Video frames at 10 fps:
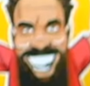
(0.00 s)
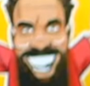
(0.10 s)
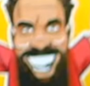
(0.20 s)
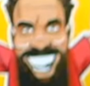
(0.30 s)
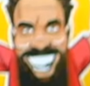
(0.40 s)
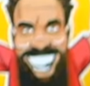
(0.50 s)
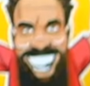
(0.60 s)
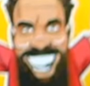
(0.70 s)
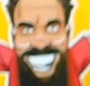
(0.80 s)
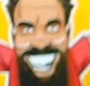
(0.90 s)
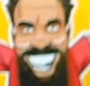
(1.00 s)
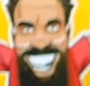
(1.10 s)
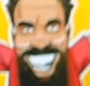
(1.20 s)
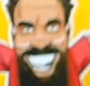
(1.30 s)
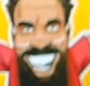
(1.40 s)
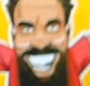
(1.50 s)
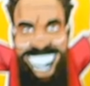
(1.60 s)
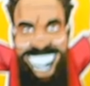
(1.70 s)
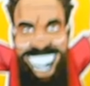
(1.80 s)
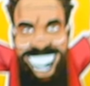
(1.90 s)

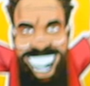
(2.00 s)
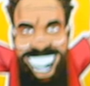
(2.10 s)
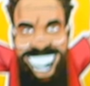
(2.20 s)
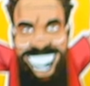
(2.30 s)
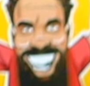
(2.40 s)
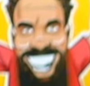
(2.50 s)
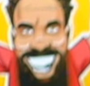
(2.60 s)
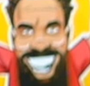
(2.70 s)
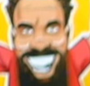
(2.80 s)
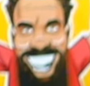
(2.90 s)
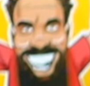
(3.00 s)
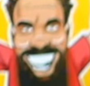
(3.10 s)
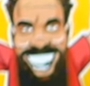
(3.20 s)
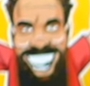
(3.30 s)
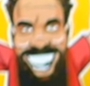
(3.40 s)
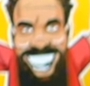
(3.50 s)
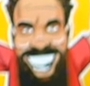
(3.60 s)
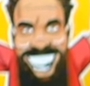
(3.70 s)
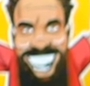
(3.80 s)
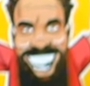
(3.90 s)

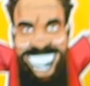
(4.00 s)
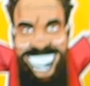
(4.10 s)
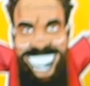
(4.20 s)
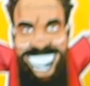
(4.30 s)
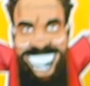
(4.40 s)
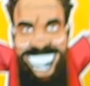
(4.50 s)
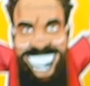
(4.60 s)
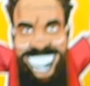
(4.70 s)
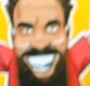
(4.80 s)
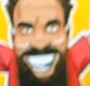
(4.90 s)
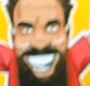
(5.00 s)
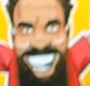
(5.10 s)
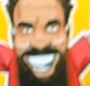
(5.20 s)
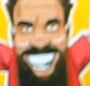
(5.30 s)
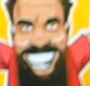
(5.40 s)
(not speaking)